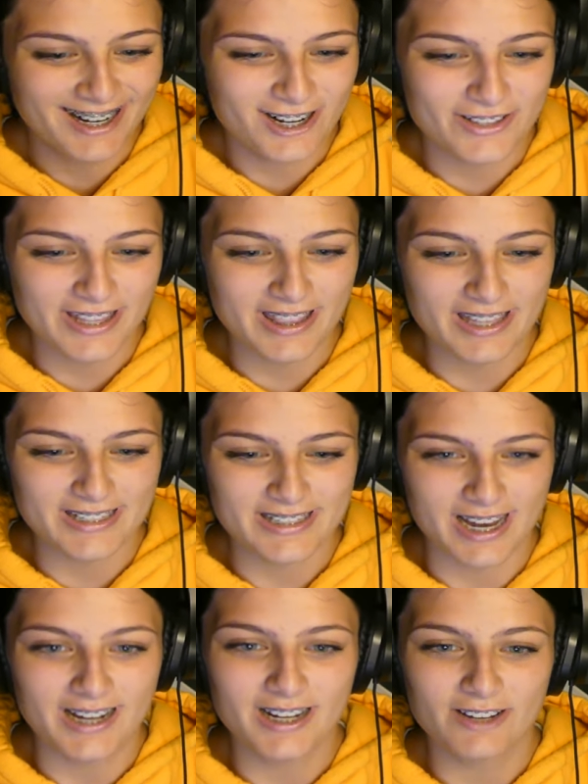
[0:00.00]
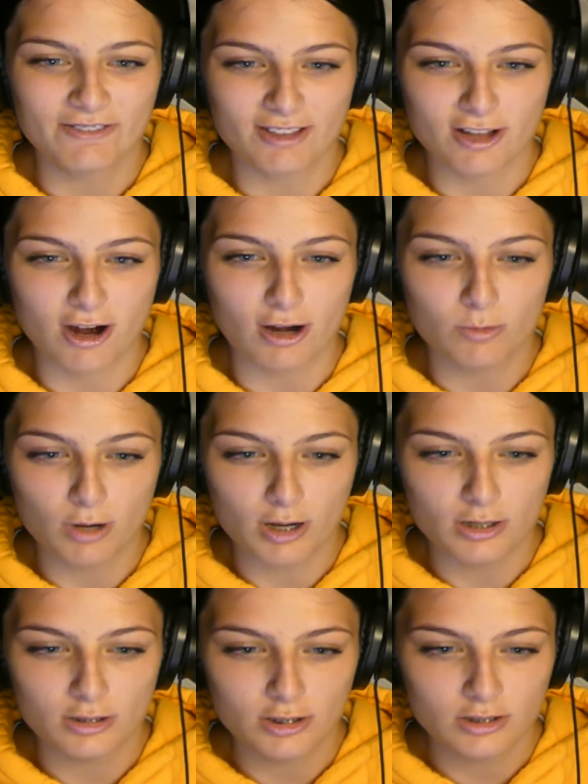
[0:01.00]
Are they like signing for the car
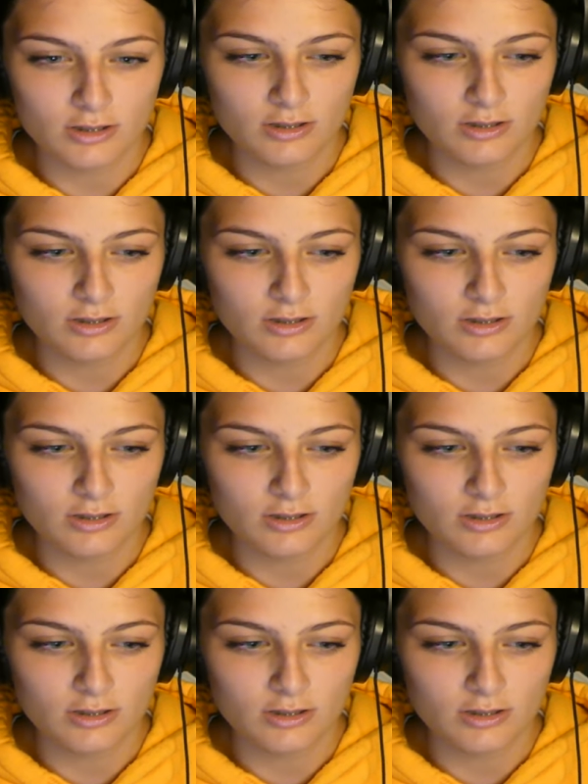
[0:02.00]
wash?